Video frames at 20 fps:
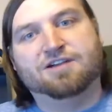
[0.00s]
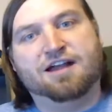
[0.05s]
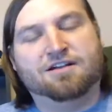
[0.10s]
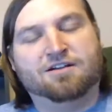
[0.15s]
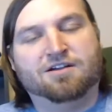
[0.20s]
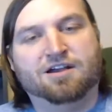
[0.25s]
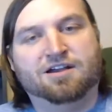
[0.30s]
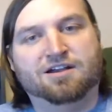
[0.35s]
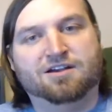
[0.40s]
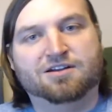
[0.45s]

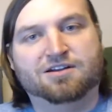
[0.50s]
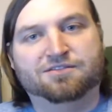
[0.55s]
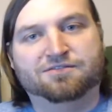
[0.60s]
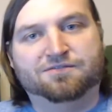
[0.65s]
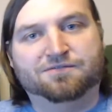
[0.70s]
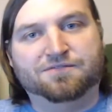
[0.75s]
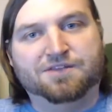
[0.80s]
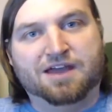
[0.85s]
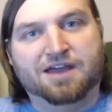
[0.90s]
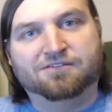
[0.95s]
record
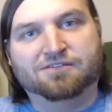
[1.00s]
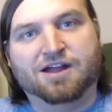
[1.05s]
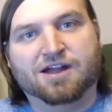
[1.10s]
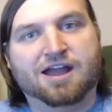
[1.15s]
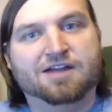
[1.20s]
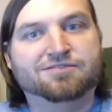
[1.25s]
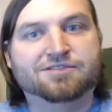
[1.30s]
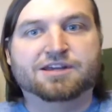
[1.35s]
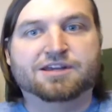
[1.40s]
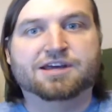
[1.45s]
of never
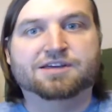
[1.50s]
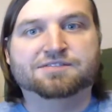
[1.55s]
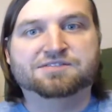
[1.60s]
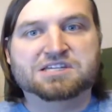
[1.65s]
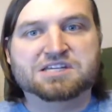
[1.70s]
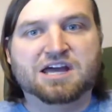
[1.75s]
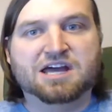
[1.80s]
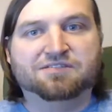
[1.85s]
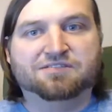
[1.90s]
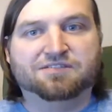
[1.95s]
having enough
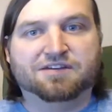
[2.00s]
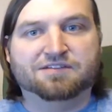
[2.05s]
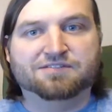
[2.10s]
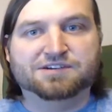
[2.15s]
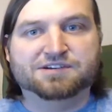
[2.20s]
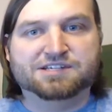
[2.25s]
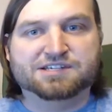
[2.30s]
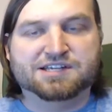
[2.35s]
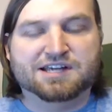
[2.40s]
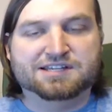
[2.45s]
stuff
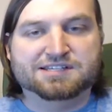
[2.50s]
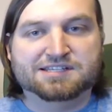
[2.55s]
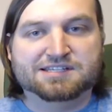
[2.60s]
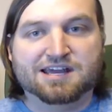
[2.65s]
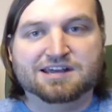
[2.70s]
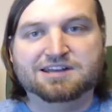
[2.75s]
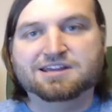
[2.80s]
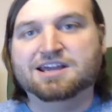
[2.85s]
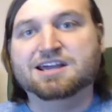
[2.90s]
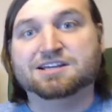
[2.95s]
ever since
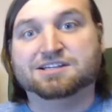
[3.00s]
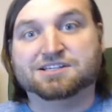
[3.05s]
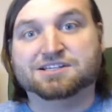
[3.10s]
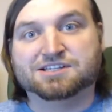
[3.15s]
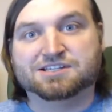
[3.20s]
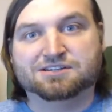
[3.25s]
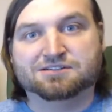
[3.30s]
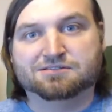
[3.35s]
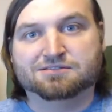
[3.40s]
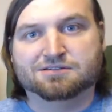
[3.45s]
the
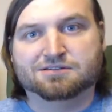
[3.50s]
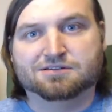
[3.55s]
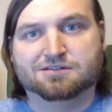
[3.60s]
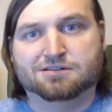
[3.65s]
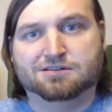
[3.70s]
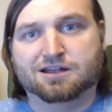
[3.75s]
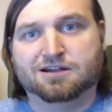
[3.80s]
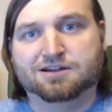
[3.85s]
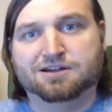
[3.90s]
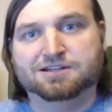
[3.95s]
NES.
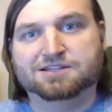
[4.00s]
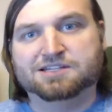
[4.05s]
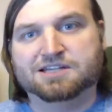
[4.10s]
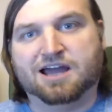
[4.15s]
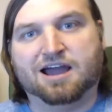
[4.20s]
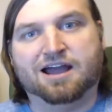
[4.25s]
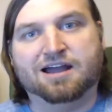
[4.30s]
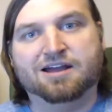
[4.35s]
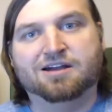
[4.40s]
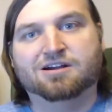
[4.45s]
Their
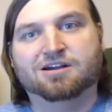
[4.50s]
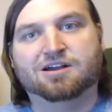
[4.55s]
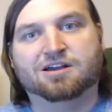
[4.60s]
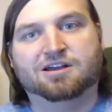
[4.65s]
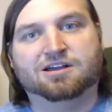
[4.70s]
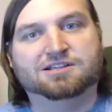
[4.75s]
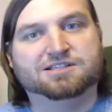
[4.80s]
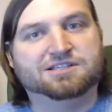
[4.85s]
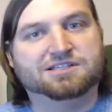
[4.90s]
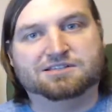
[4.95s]
entire,
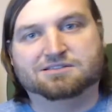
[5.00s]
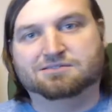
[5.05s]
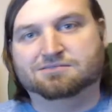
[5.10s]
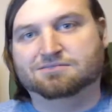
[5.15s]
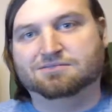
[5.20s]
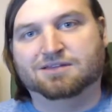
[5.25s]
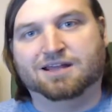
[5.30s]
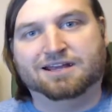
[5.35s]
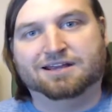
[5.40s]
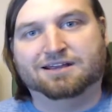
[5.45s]

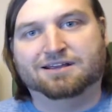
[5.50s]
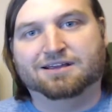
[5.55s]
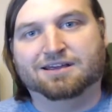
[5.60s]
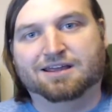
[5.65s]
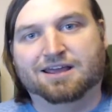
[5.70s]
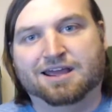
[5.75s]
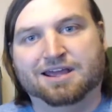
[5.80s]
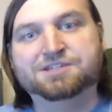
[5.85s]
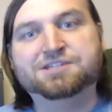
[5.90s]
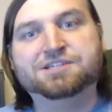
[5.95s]
like,
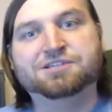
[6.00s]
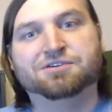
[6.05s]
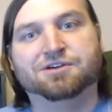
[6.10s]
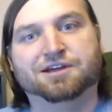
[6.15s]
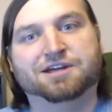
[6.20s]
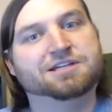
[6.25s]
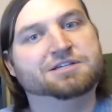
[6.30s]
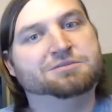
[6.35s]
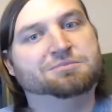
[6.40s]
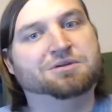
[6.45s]
history
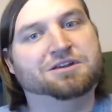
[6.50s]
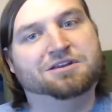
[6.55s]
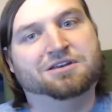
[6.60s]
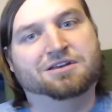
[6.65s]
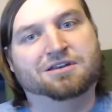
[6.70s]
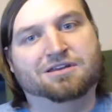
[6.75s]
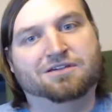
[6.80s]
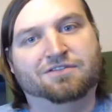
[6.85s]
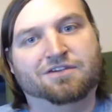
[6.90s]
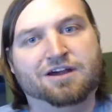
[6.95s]
has
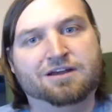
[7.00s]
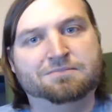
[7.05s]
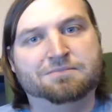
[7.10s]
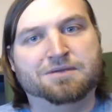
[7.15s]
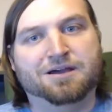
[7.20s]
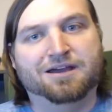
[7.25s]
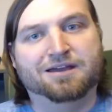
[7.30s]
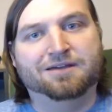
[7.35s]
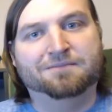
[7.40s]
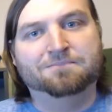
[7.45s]
been defined
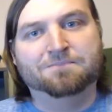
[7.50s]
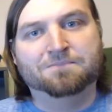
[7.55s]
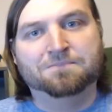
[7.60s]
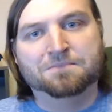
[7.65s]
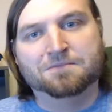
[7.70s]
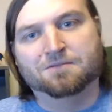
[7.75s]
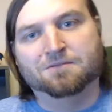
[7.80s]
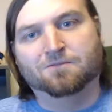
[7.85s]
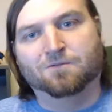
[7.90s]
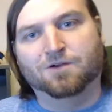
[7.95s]
by,
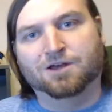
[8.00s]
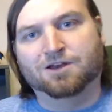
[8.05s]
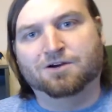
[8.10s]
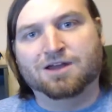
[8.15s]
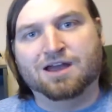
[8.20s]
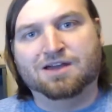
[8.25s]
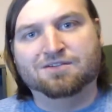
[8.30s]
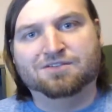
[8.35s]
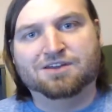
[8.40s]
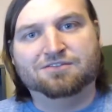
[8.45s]
we don't
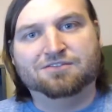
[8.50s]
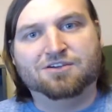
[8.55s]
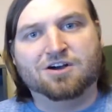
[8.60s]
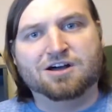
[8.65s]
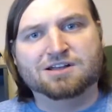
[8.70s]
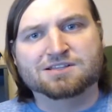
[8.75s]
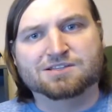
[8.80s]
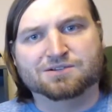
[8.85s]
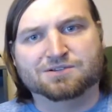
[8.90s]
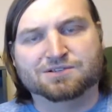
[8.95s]
have enough
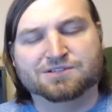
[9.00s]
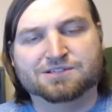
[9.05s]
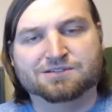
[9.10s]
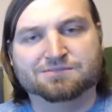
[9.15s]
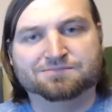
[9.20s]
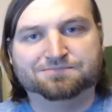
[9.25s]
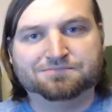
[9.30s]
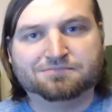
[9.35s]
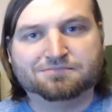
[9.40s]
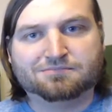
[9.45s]
consoles.
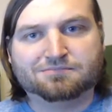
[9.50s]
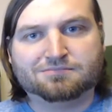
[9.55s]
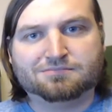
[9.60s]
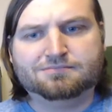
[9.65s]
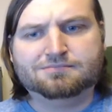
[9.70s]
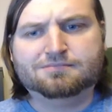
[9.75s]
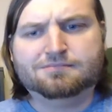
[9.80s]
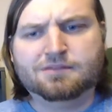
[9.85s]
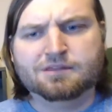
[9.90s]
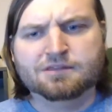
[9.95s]

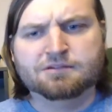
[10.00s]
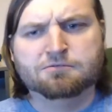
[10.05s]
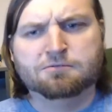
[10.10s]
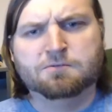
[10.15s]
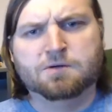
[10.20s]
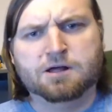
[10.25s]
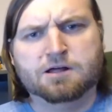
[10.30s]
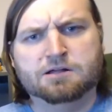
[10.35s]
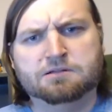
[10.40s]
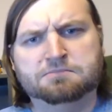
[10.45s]

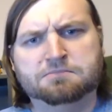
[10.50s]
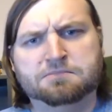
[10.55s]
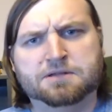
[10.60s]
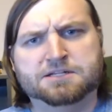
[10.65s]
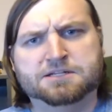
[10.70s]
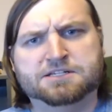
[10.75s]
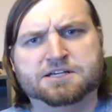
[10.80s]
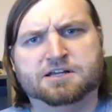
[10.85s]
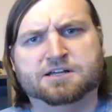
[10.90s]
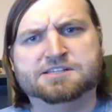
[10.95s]
Well,
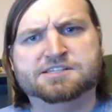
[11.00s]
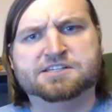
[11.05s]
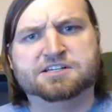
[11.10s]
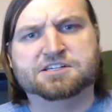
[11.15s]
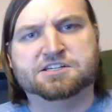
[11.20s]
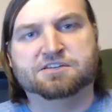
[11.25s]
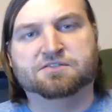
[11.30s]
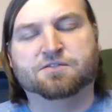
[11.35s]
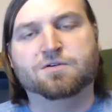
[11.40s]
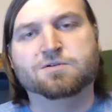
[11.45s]
until
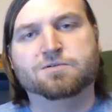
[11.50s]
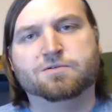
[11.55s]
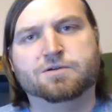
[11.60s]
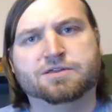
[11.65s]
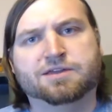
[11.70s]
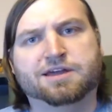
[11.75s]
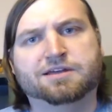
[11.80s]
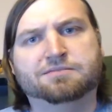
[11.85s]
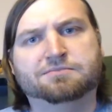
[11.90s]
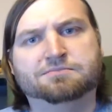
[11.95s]
N64, where
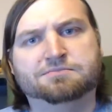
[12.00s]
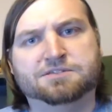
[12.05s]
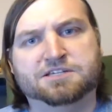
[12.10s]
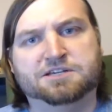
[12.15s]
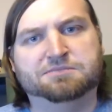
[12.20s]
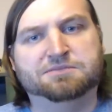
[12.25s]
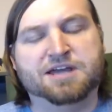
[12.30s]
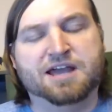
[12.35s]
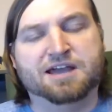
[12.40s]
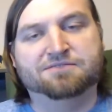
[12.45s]
they
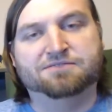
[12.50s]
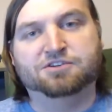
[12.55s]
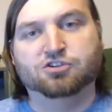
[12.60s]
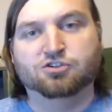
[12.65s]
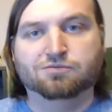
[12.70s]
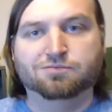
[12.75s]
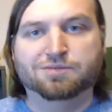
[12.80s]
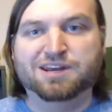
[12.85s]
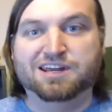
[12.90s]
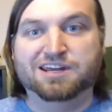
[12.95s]
seem to have
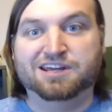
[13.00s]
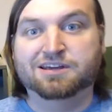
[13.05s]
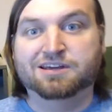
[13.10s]
too many.